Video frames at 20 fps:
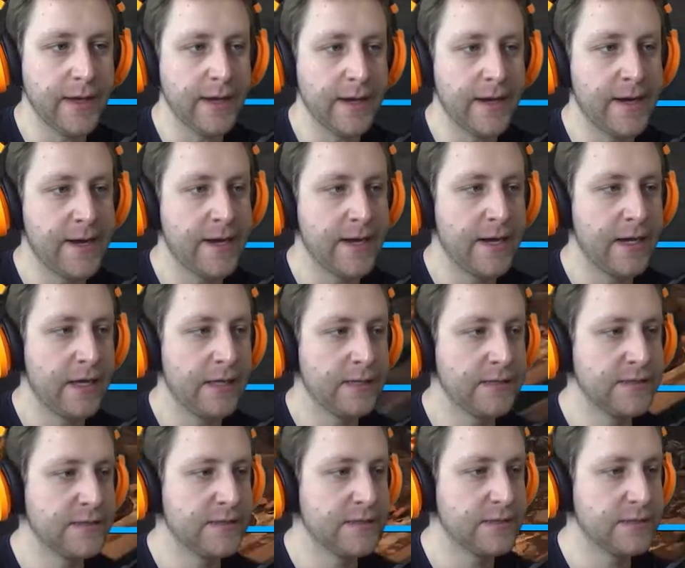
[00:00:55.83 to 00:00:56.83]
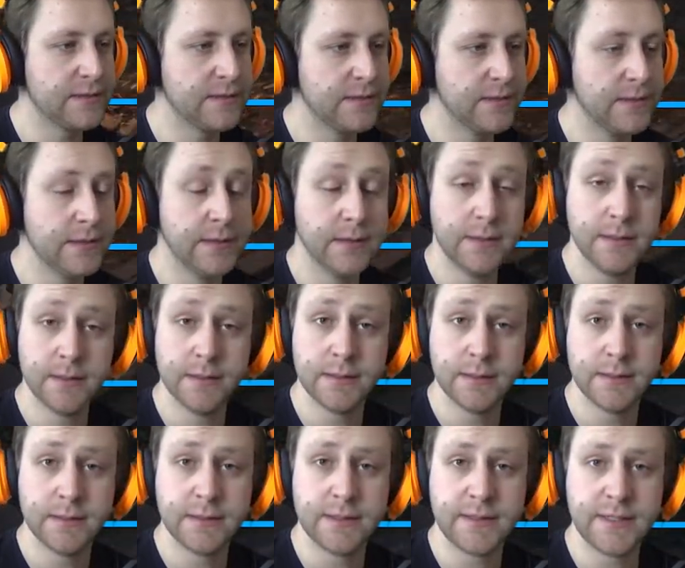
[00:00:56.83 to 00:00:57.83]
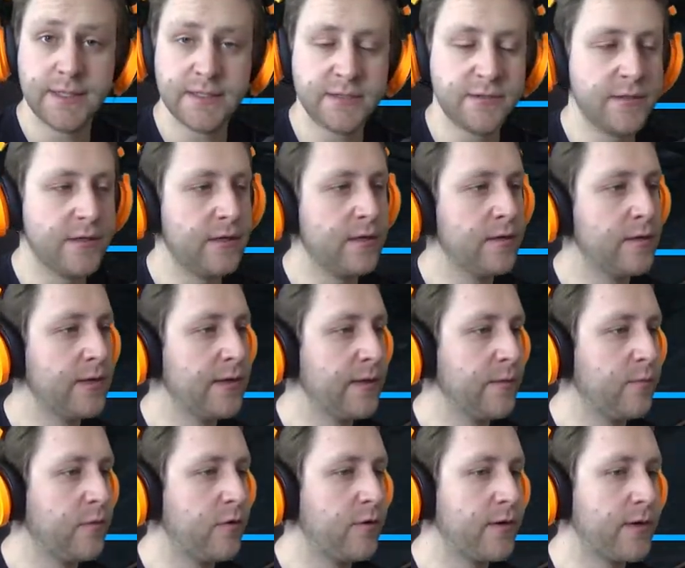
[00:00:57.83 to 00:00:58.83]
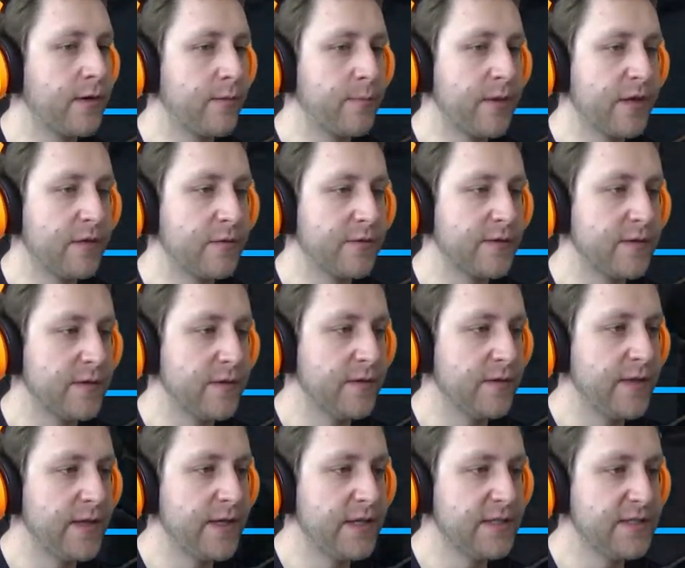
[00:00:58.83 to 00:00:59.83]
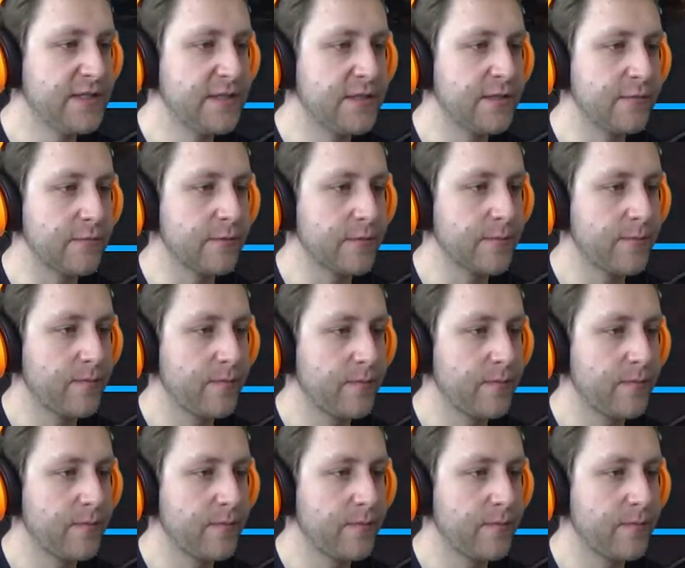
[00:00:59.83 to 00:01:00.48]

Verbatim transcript: and got to know a little more about the Institute.